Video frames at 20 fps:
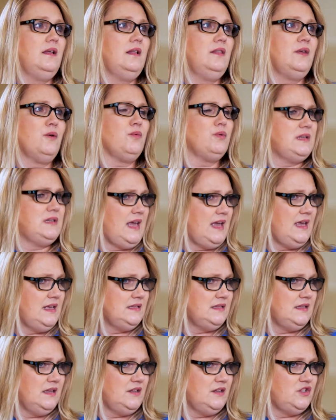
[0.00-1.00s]
There were
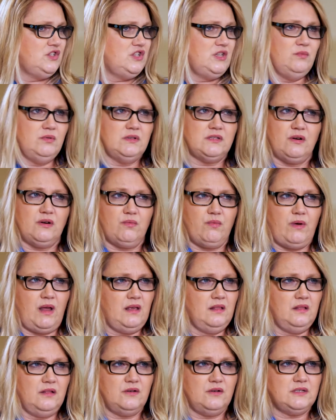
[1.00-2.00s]
days that she was her
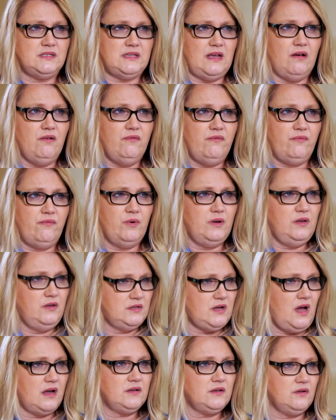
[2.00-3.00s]
regular self when you
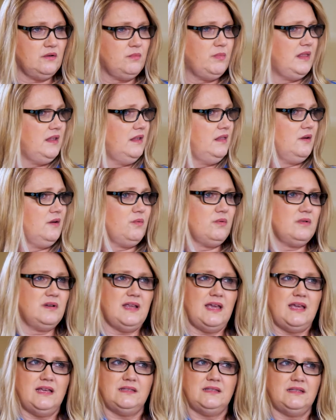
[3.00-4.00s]
talked to her, but then there were
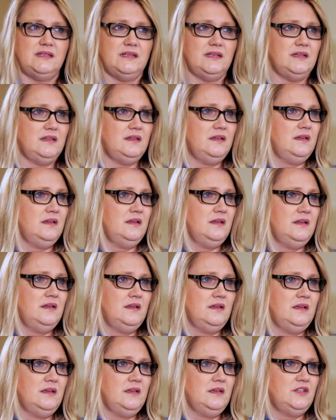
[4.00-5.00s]
days that
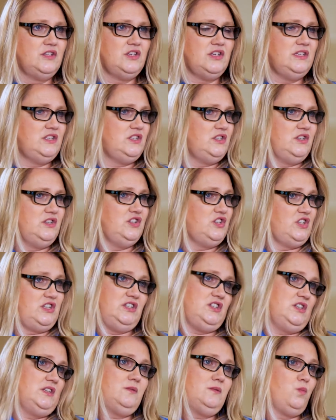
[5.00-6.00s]
she
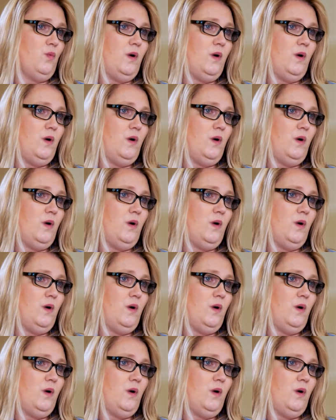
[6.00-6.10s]
just